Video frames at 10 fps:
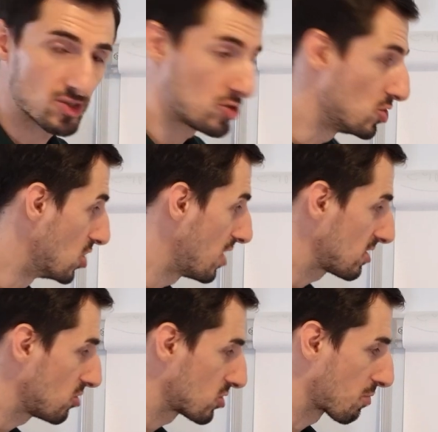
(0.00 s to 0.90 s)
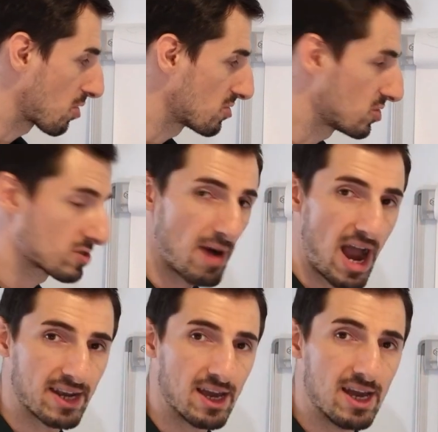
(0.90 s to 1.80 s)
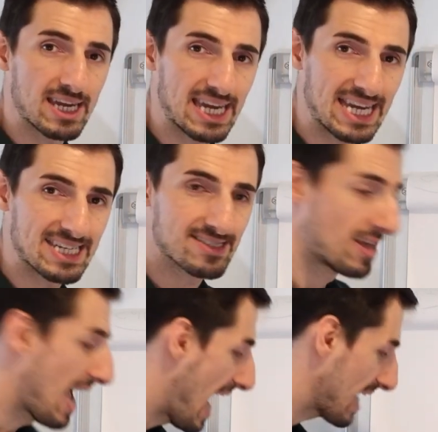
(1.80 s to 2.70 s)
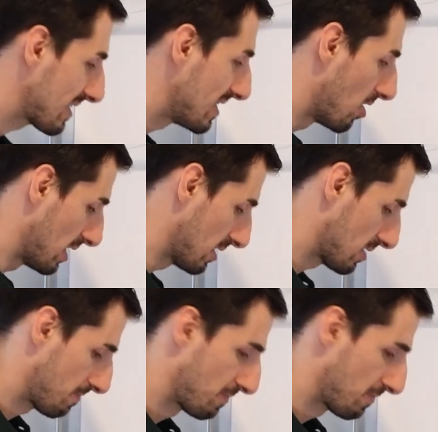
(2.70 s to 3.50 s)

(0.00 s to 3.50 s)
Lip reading: So you know that your subconscious mind is acting on it,